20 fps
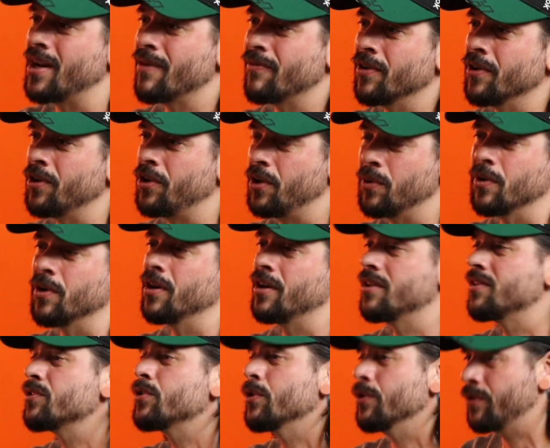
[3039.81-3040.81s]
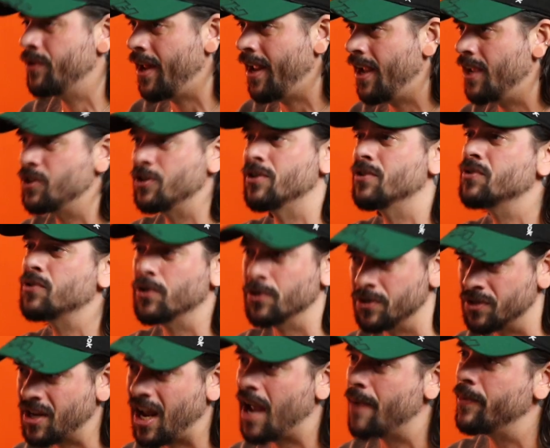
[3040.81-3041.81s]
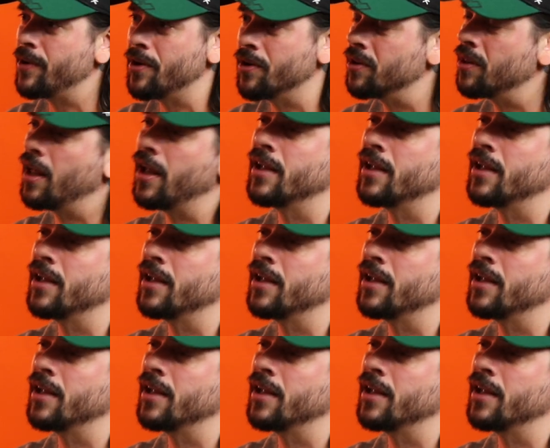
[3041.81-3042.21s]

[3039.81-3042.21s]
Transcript: whenever you were at a certain age and a certain time in your